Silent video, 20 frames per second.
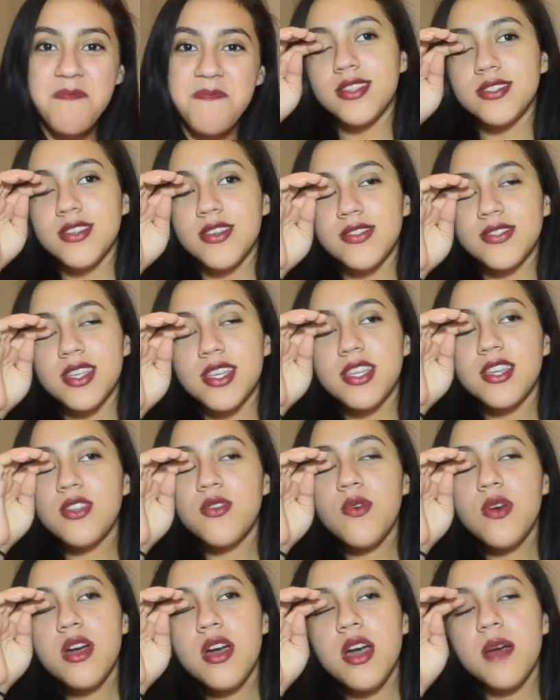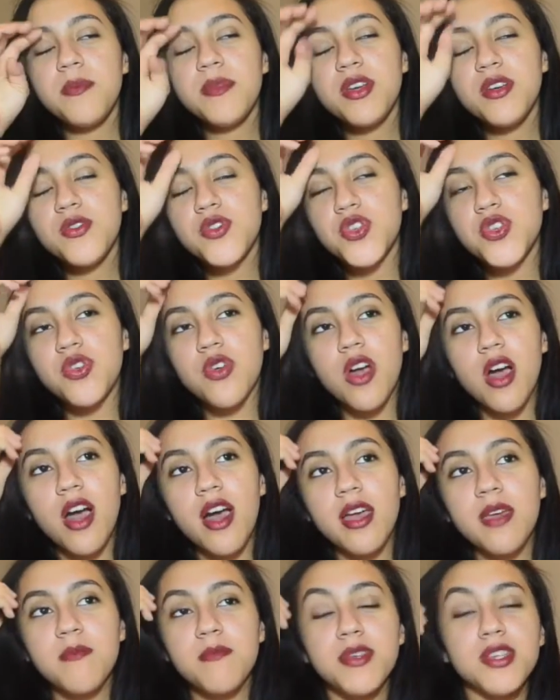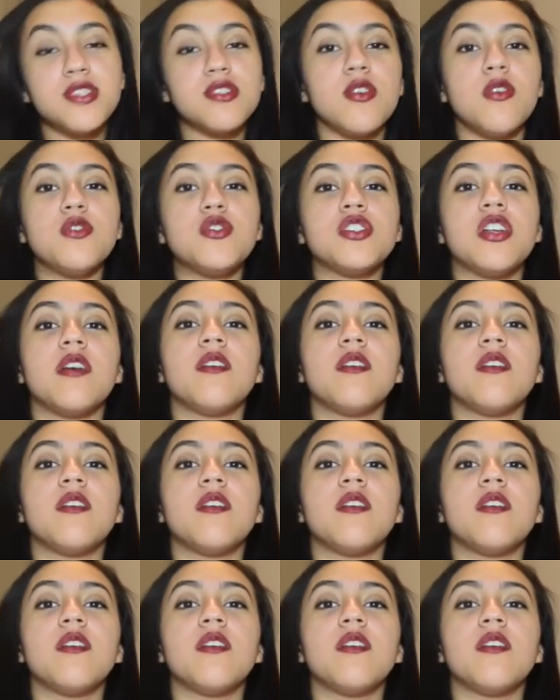So I was like, you know what? I'm gonna go try and be social.